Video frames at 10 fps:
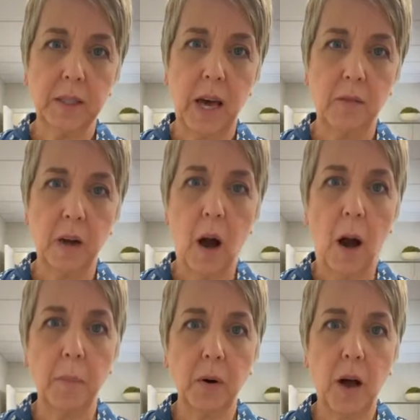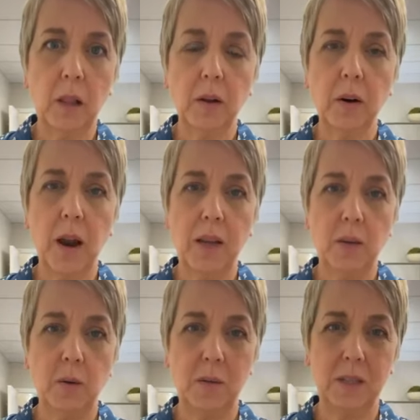is kind of a copper color
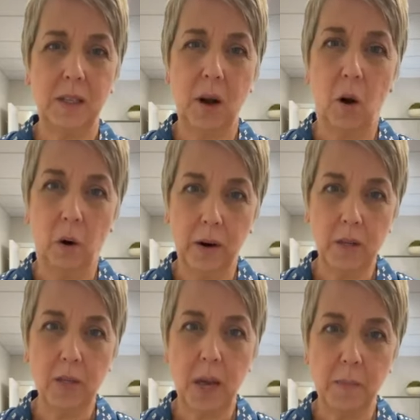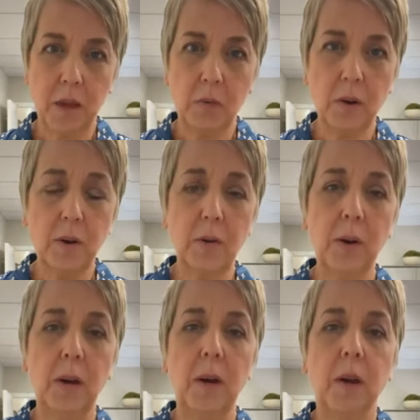and you get orange coming
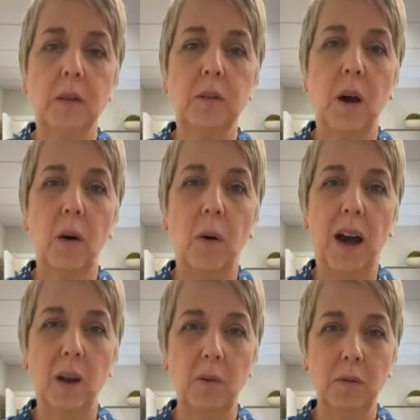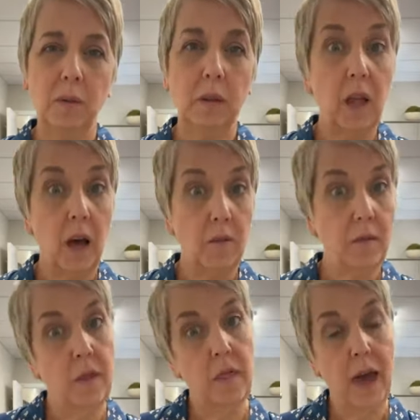through. So I don't
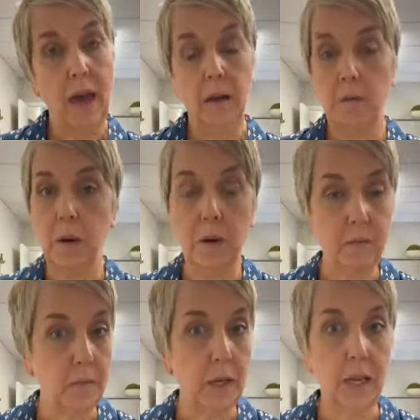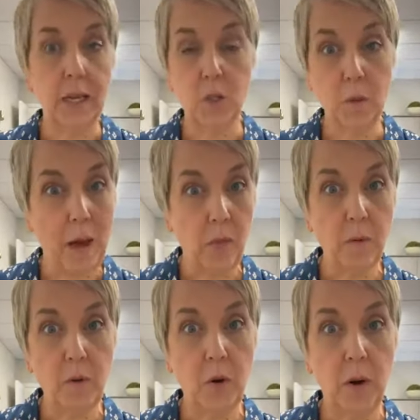love that, but again, it's your
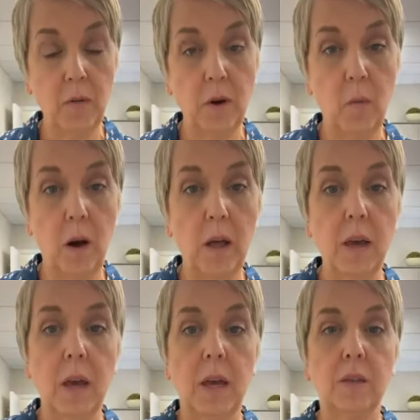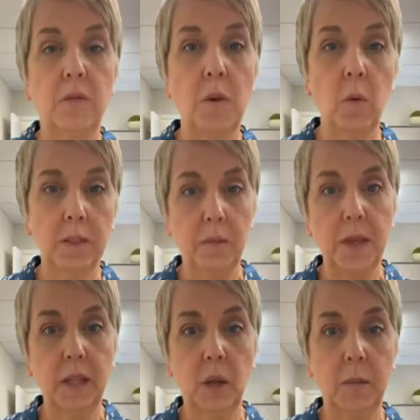bathroom. You do whatever you want. So if you want
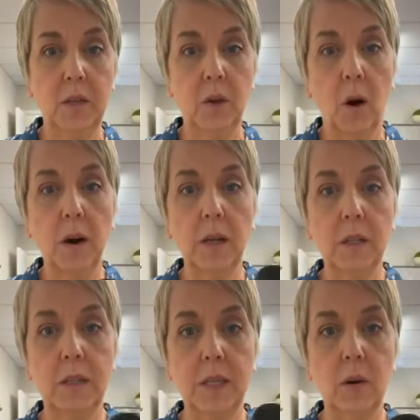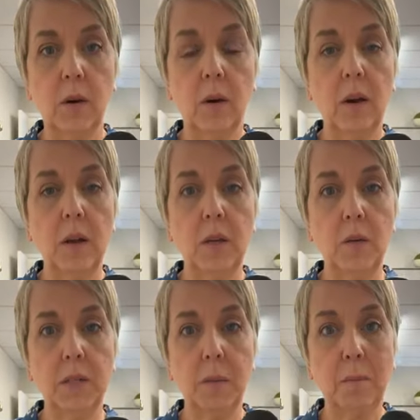something a little bit dark, consider
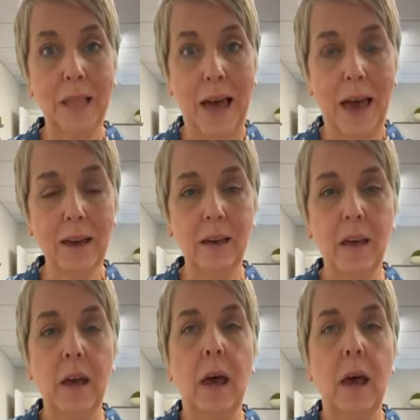using black.